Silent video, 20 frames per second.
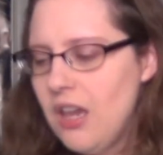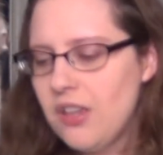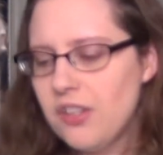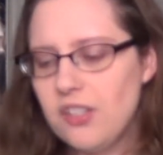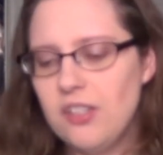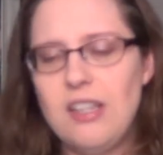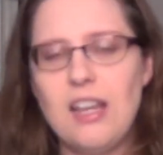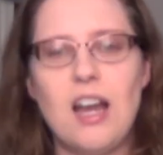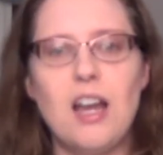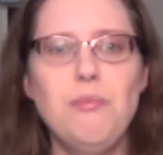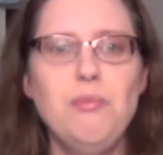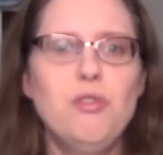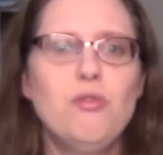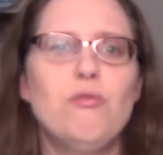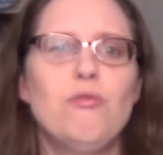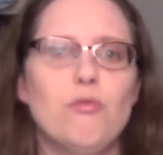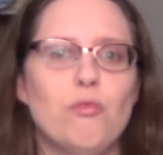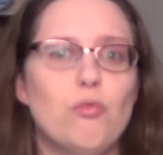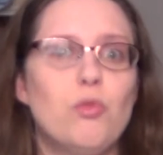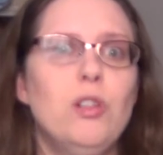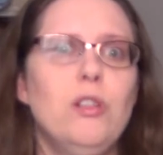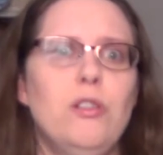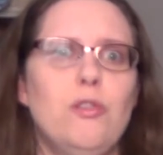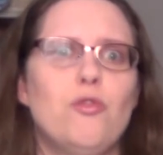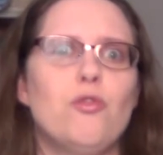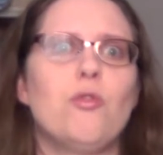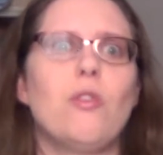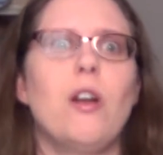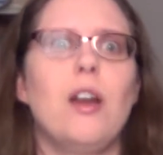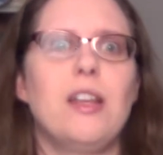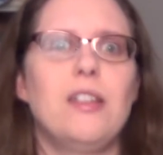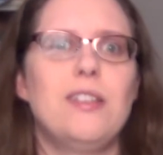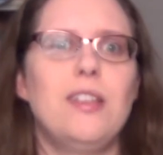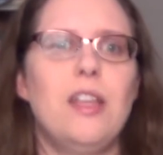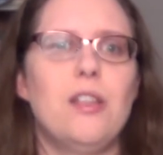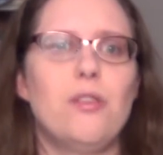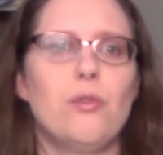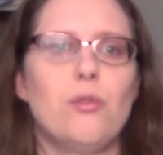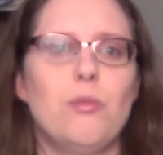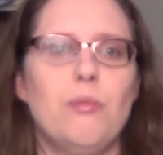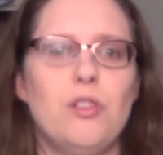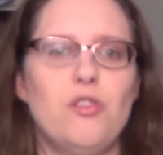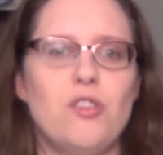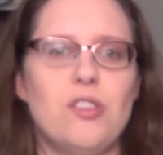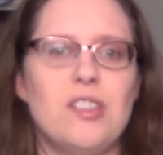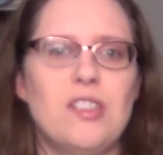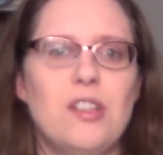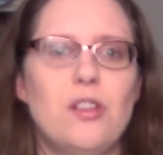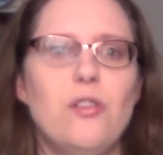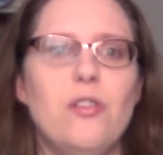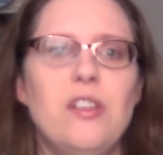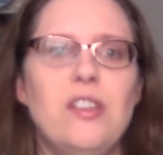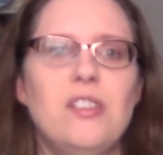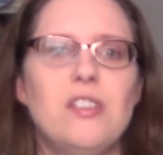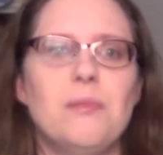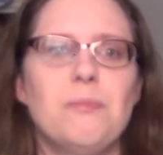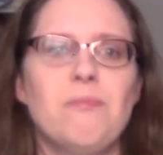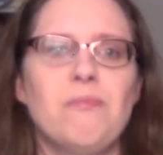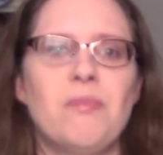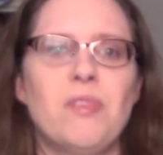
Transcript: So yeah, I've been really trying to get through a bunch of series